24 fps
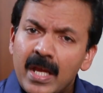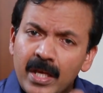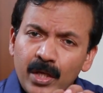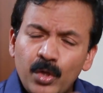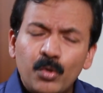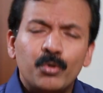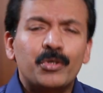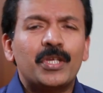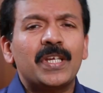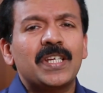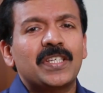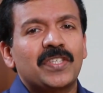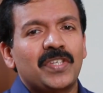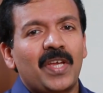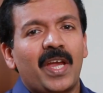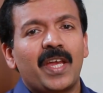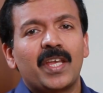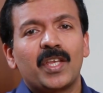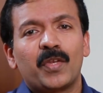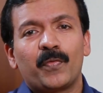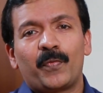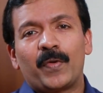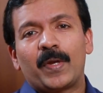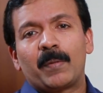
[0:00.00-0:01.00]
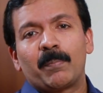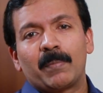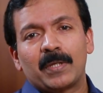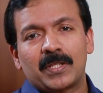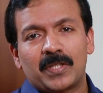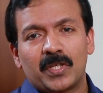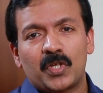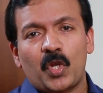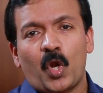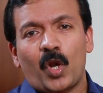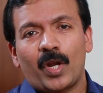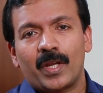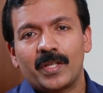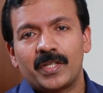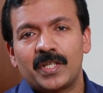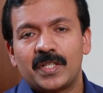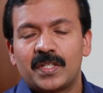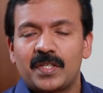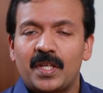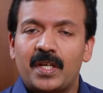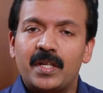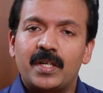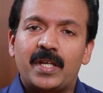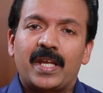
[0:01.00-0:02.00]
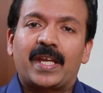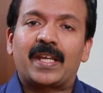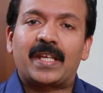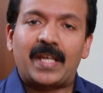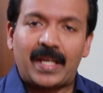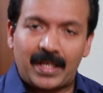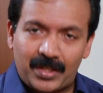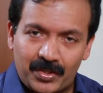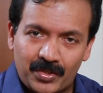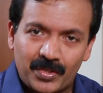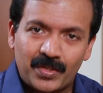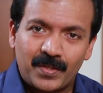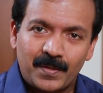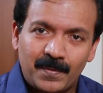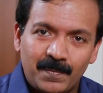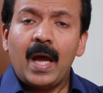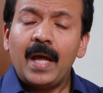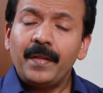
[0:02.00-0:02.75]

using scientific methodologies and techniques.